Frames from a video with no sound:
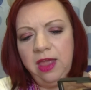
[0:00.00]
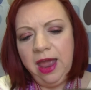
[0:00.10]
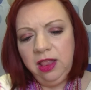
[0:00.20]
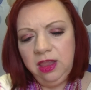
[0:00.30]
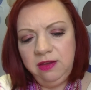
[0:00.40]

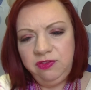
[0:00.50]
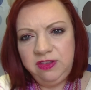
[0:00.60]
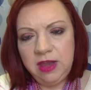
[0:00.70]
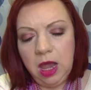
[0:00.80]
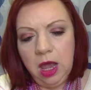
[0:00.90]
that
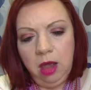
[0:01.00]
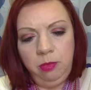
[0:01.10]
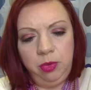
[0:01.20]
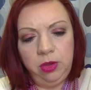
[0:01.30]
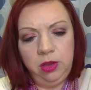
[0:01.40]
lifts
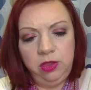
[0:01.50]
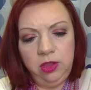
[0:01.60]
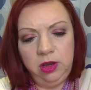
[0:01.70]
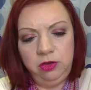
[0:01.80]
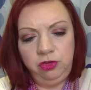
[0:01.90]
up, the
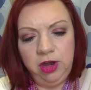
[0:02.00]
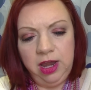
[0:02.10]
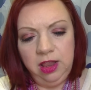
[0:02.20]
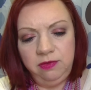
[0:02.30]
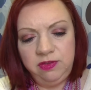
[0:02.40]
little
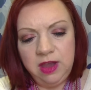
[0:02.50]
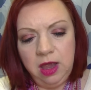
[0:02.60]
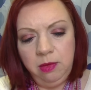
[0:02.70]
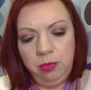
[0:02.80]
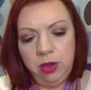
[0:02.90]
tray lifts
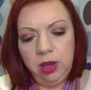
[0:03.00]
up,